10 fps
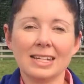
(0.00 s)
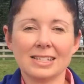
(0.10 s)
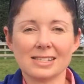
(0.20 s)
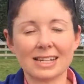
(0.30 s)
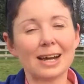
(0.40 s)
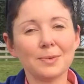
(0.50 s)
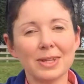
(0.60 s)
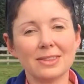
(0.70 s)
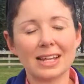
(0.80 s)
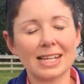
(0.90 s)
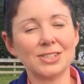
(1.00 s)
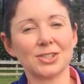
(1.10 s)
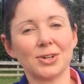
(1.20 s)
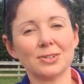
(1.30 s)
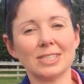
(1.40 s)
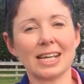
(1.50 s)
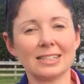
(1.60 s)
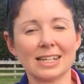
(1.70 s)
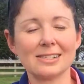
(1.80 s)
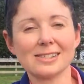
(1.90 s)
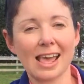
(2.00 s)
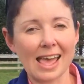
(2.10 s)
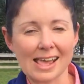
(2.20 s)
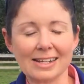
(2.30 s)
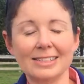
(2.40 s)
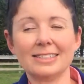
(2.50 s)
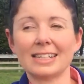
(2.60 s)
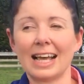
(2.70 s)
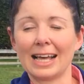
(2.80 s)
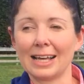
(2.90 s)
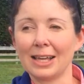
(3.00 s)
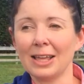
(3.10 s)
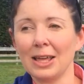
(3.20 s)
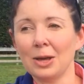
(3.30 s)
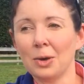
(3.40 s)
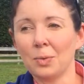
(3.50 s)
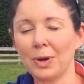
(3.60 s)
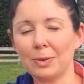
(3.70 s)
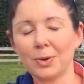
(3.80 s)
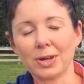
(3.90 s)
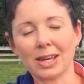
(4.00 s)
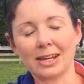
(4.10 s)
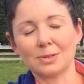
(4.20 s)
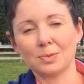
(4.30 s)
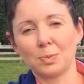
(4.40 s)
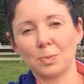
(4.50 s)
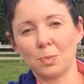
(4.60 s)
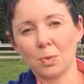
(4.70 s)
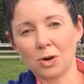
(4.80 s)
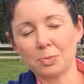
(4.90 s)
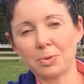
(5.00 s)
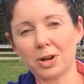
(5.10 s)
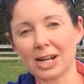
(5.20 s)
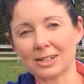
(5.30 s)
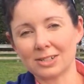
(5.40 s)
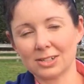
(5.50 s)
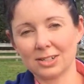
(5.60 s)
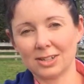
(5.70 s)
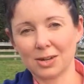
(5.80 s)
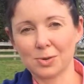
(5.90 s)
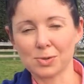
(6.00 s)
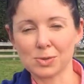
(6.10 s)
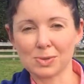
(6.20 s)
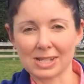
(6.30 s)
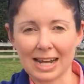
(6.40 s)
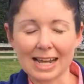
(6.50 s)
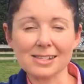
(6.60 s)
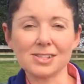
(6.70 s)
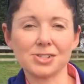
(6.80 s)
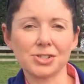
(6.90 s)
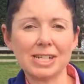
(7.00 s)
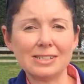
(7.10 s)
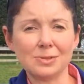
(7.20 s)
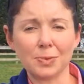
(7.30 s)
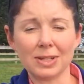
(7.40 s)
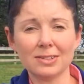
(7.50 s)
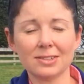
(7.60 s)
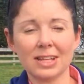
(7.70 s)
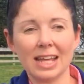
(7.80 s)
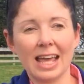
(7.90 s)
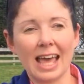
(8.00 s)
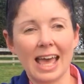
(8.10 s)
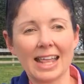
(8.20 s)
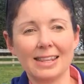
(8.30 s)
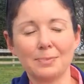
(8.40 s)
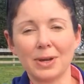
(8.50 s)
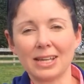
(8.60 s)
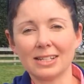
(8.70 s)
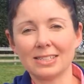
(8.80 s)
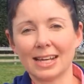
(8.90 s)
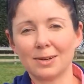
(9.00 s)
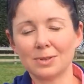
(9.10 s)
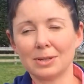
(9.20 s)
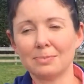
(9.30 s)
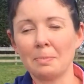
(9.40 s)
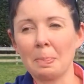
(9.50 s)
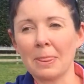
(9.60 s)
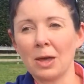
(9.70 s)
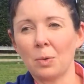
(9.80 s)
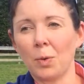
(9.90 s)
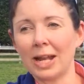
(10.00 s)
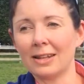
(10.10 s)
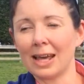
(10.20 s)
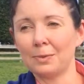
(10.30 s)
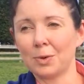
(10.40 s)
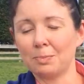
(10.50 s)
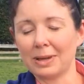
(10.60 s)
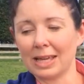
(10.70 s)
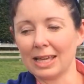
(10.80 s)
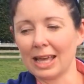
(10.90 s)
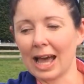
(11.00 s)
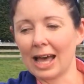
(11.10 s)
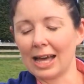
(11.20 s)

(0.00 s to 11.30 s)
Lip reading: To start with, they need to contact us and we work out what product their horse was last treated with, and then we can tell them when they will be